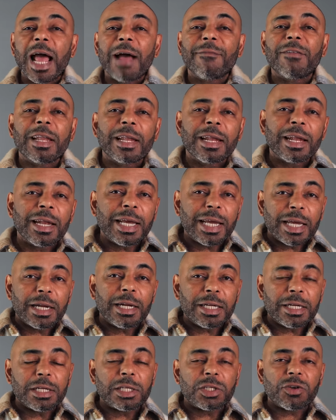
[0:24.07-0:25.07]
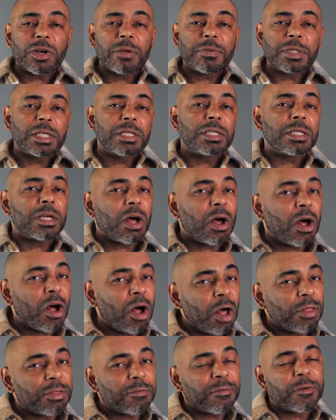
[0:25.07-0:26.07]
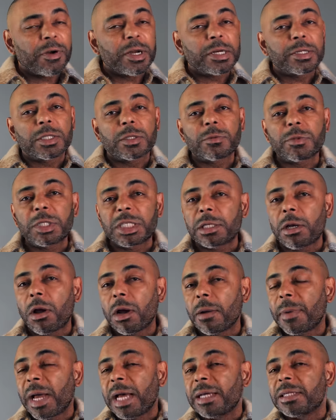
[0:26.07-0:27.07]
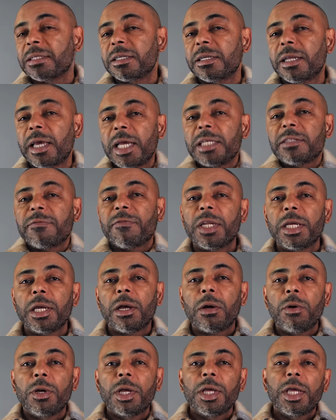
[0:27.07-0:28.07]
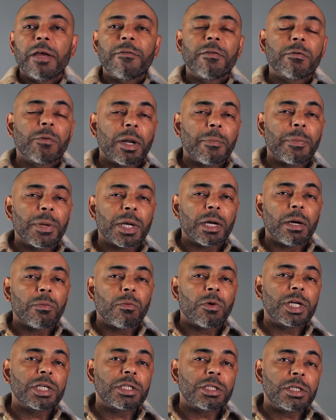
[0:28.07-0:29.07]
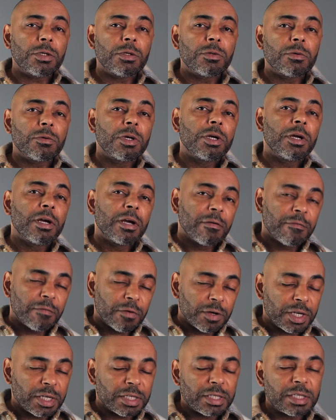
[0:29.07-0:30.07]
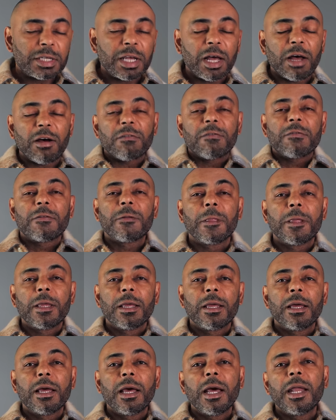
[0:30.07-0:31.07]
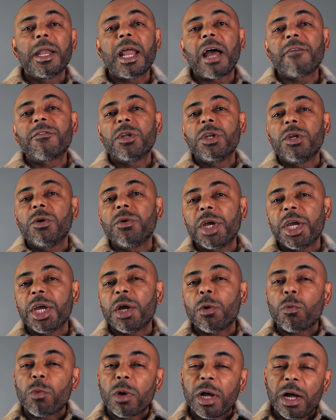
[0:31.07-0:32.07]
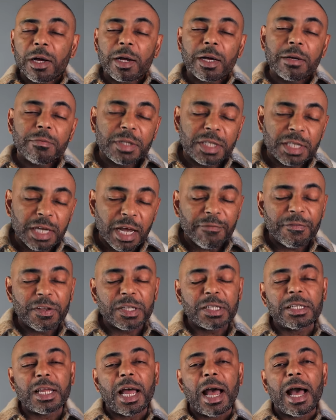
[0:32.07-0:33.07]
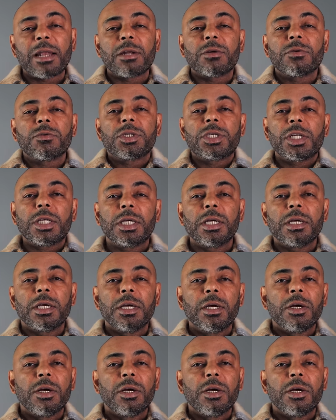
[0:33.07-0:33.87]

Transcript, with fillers: have a link in the description to all the fragrances we talk about in today's video if you wanna pick up one or two for yourself. Now, if you're new here, welcome Jeff, your style OG.